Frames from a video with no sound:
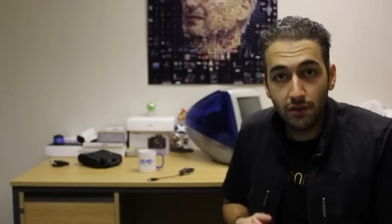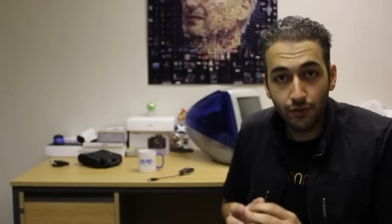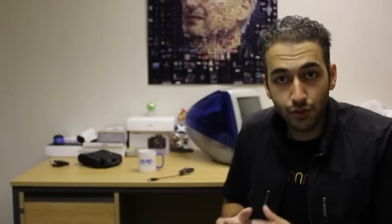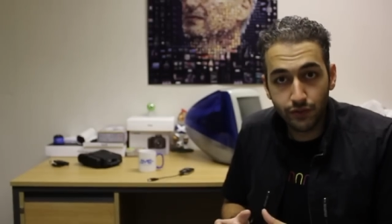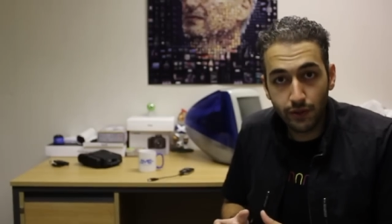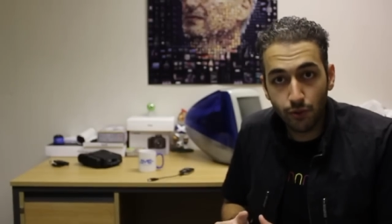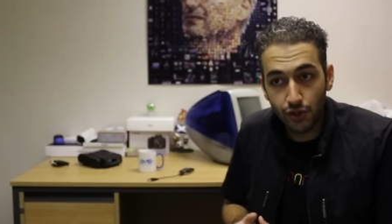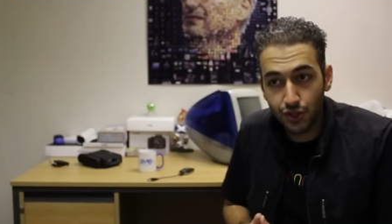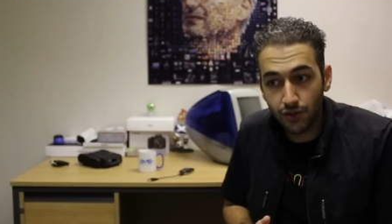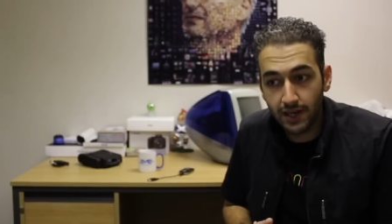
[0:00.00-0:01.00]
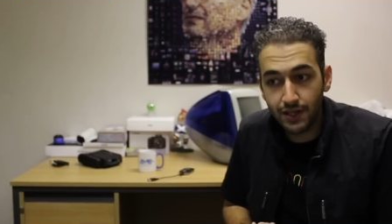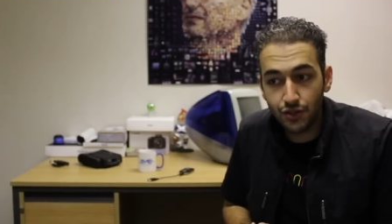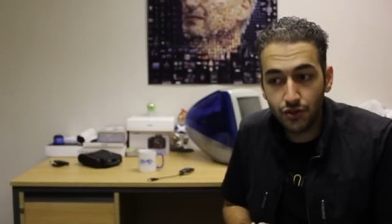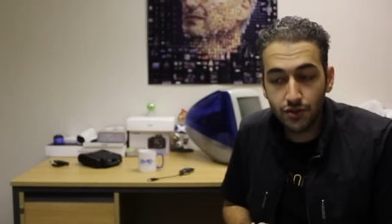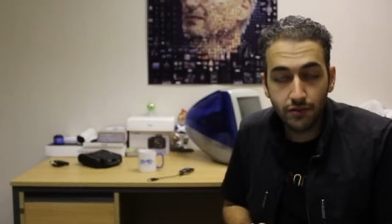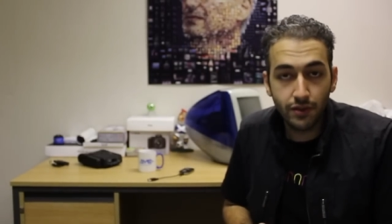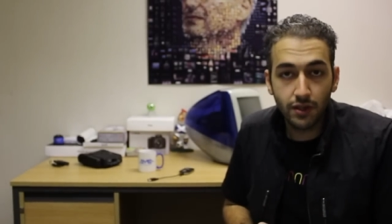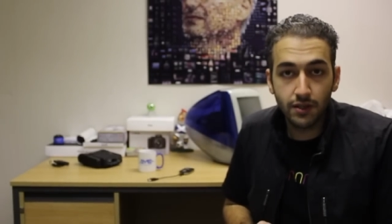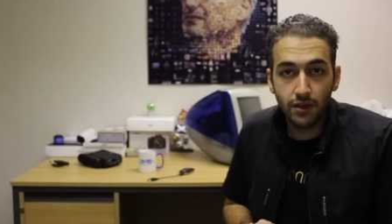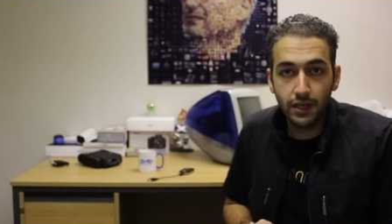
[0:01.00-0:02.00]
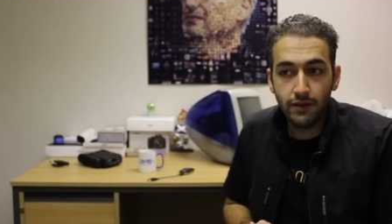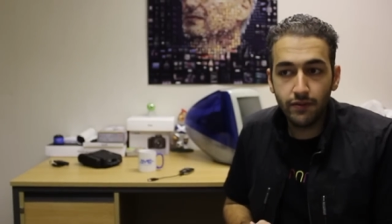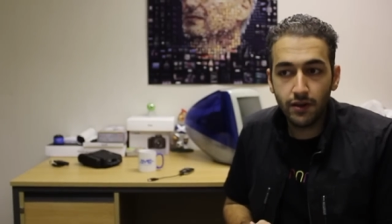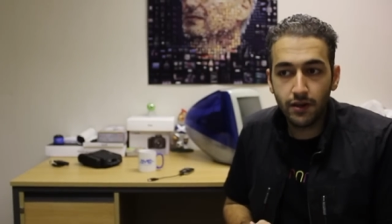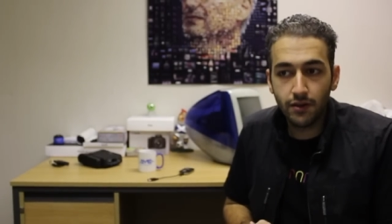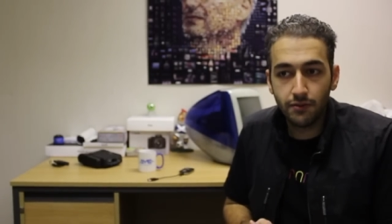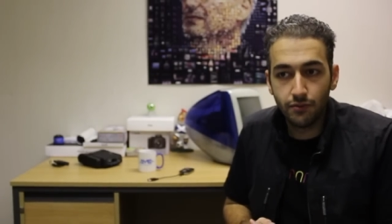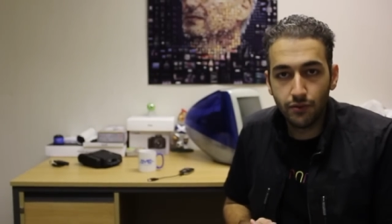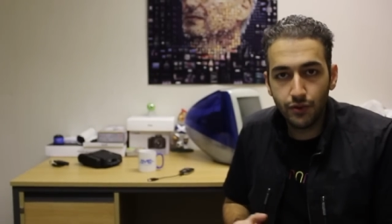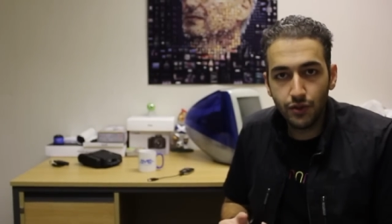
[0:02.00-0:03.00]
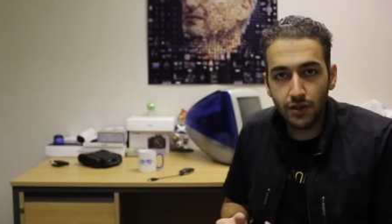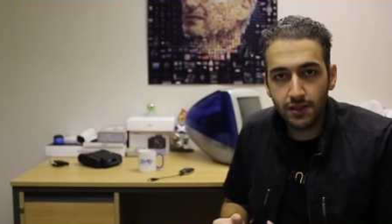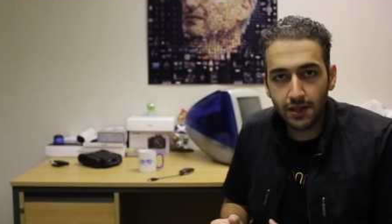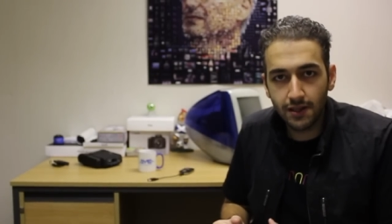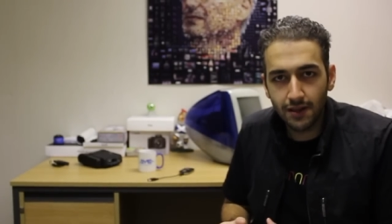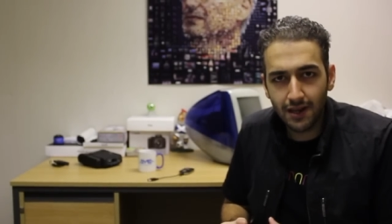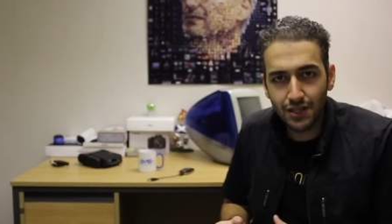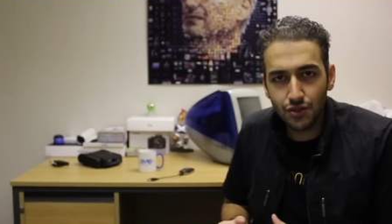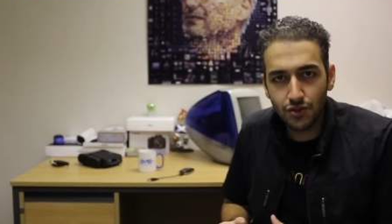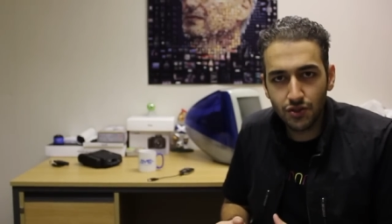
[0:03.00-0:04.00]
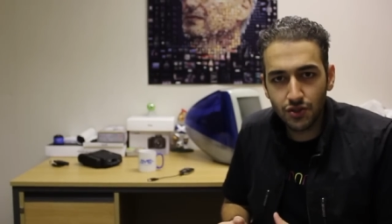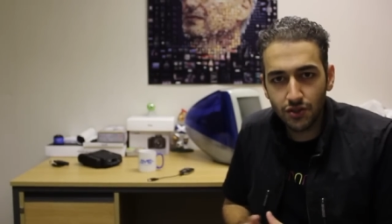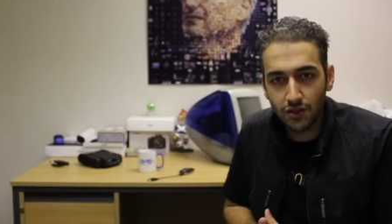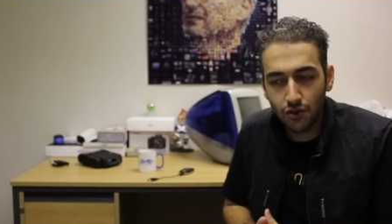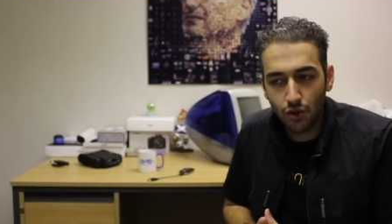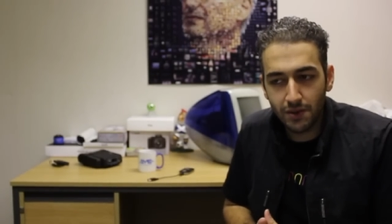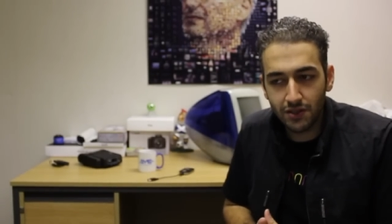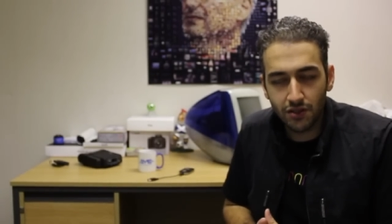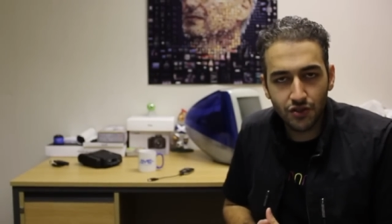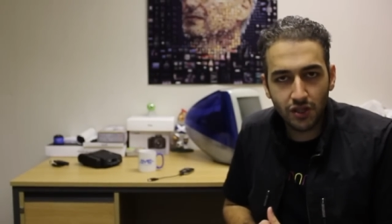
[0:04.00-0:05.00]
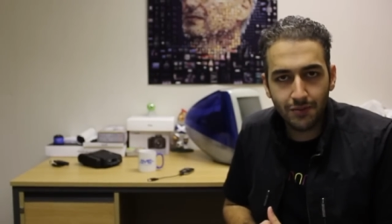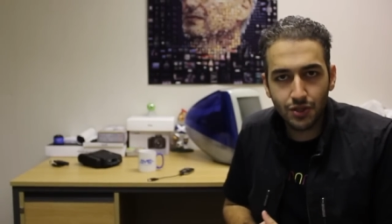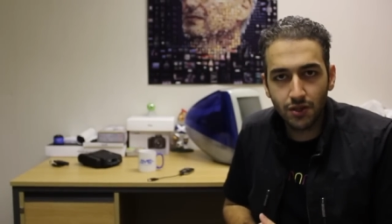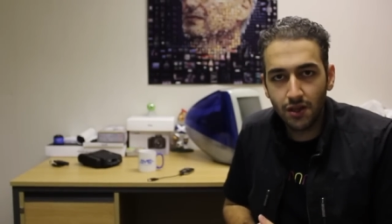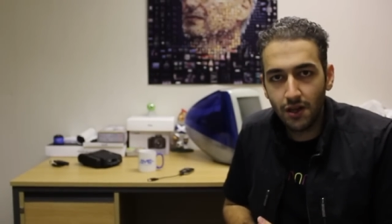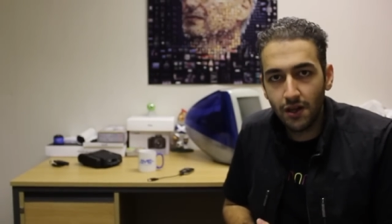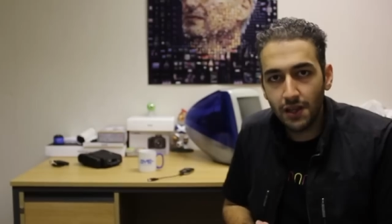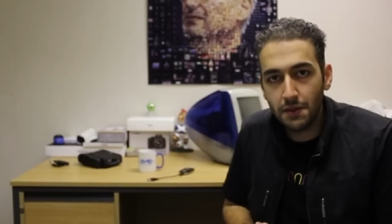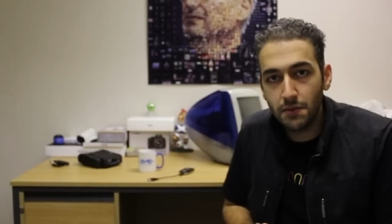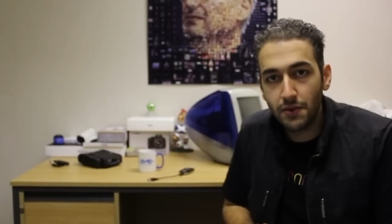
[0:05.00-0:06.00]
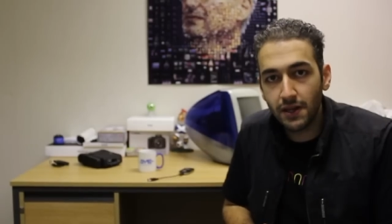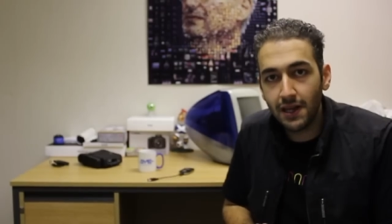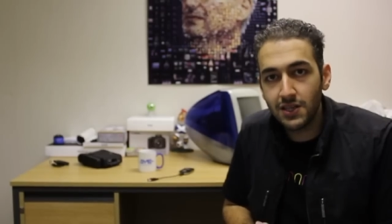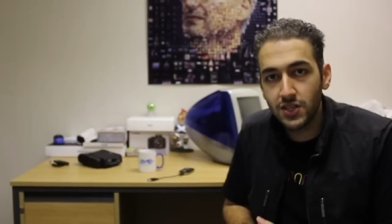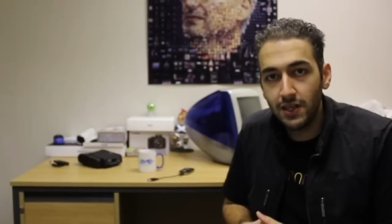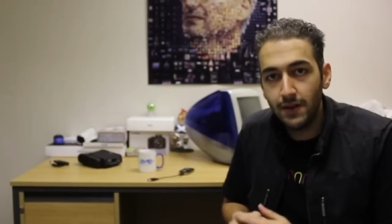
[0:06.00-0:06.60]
Those of you watching on iTunes, if you can leave our review in the iTunes comment description, that would be pretty nice.